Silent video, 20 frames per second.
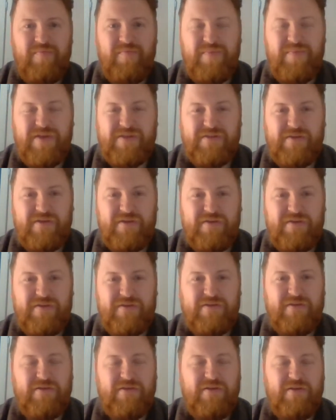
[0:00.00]

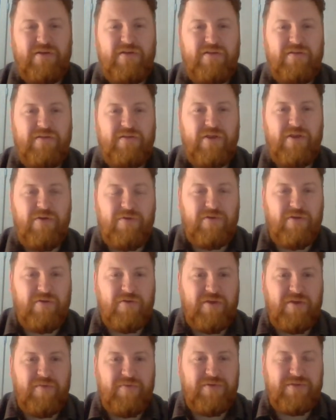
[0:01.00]
business, local
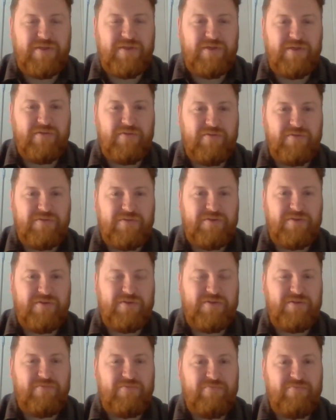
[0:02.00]
occupancy
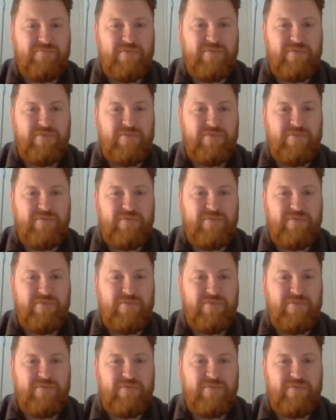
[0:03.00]
clauses.